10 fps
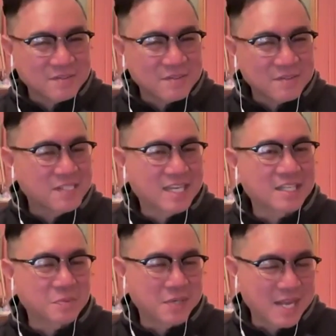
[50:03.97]
I'll know
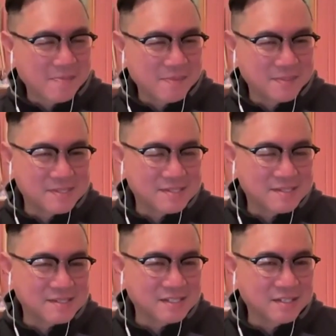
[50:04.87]
exactly what
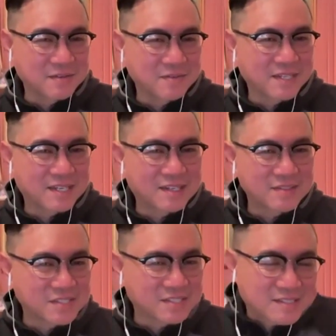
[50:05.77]
happens. You know, that I'll
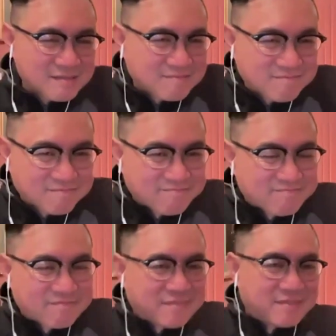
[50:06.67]
just
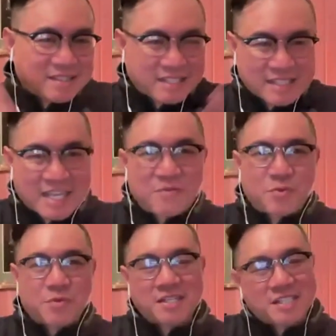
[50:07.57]
life
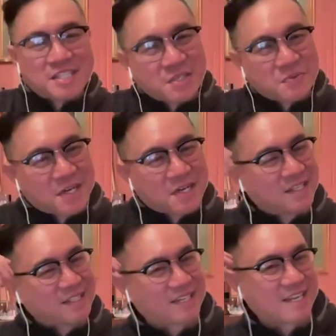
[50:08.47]
will continue
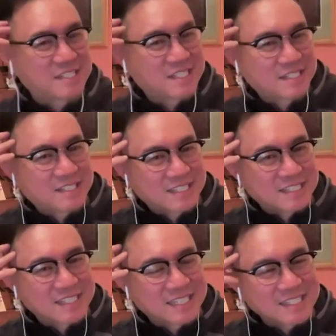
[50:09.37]
on as it
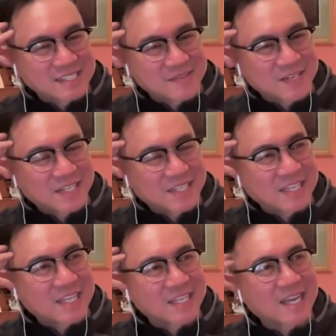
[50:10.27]
as it is, right?
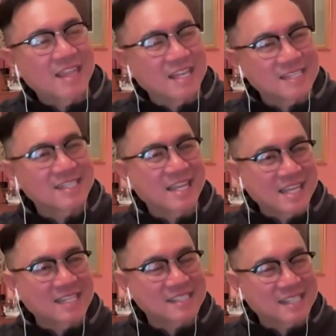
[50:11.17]
Like I think
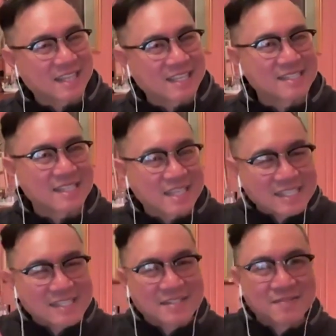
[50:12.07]
saying yes to things
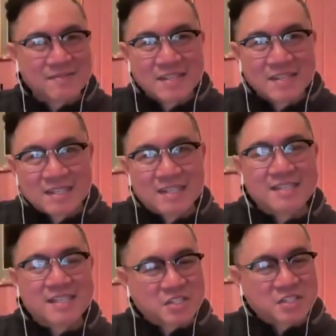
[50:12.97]
is
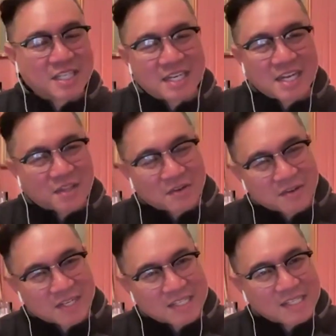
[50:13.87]
essentially
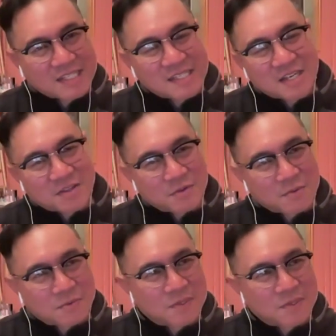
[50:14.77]
another it's it's another